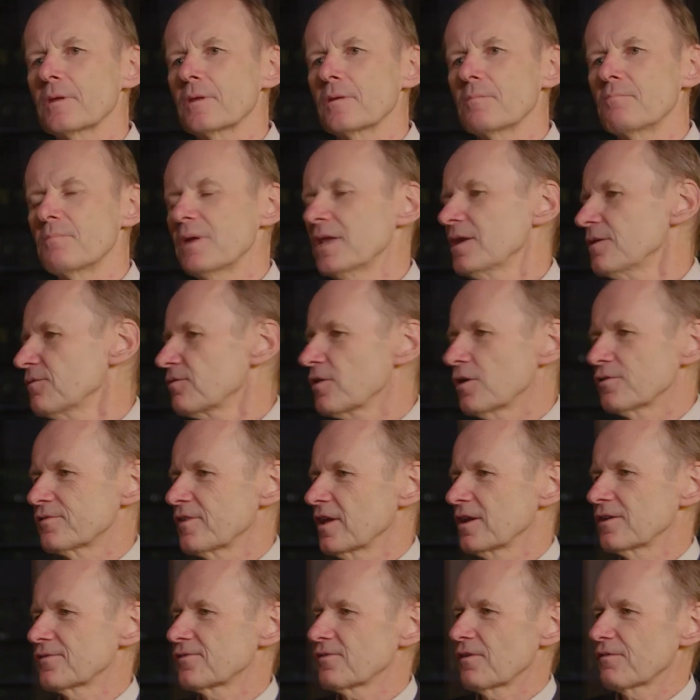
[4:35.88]
many of those
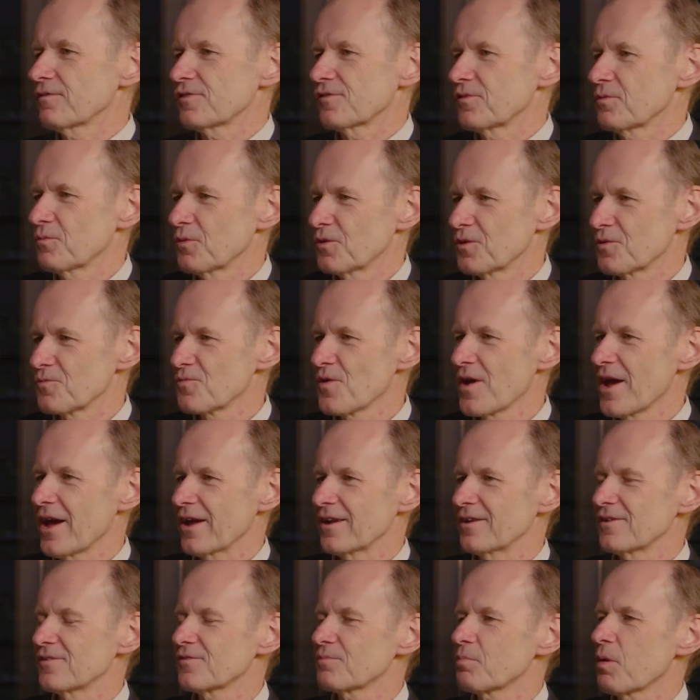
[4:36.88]
analysts obviously weren't
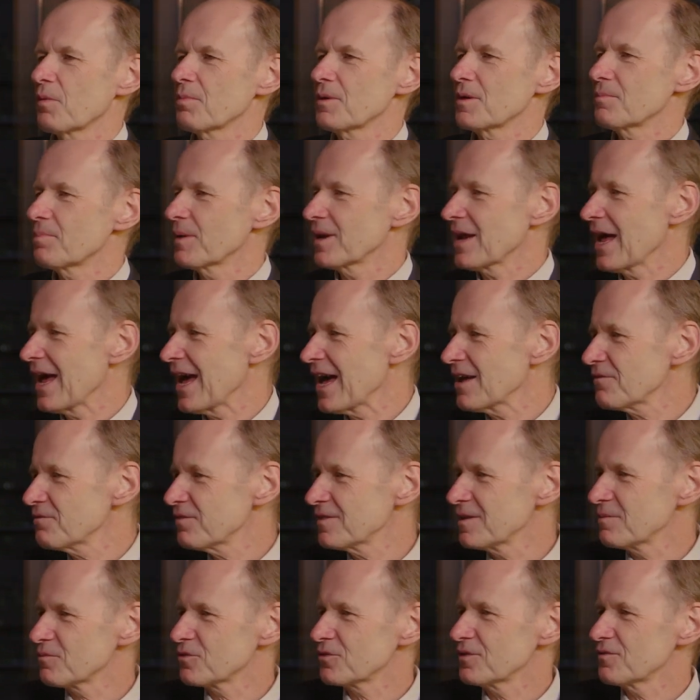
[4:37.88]
around, and it's probably a bit hard for
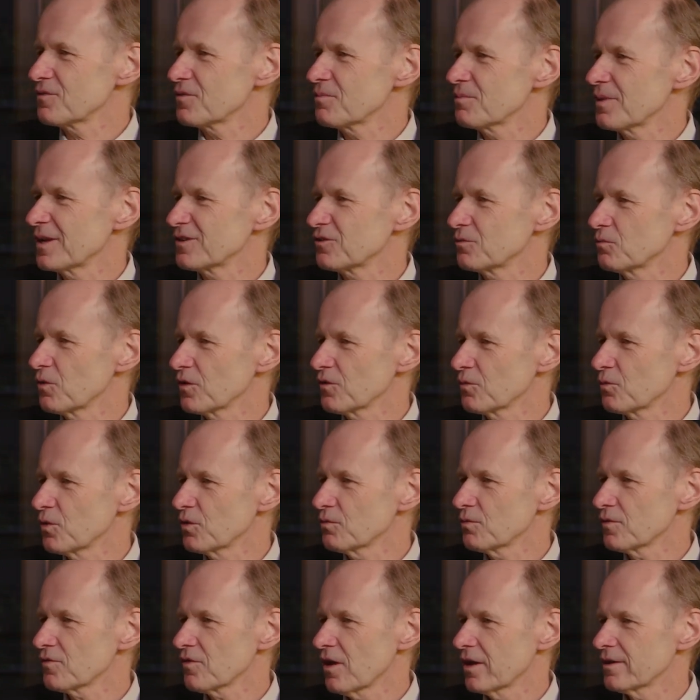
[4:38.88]
them to even imagine what the
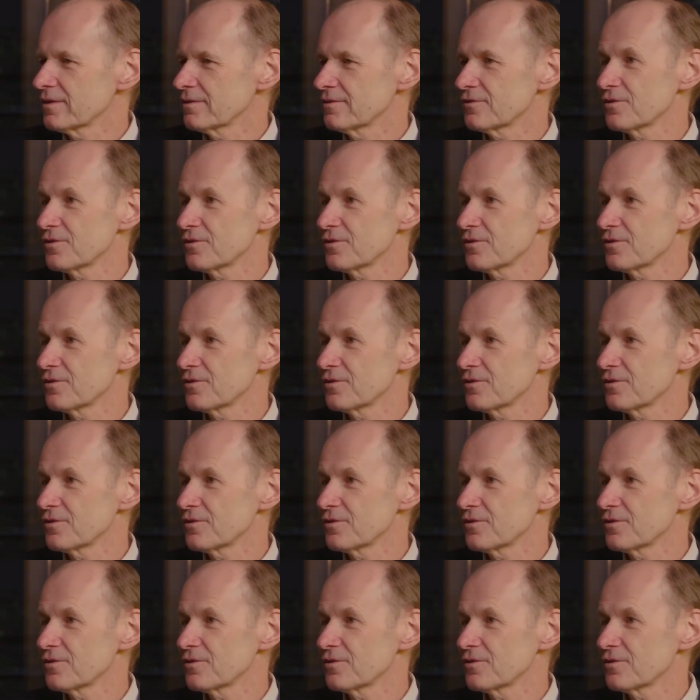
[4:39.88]
world was like.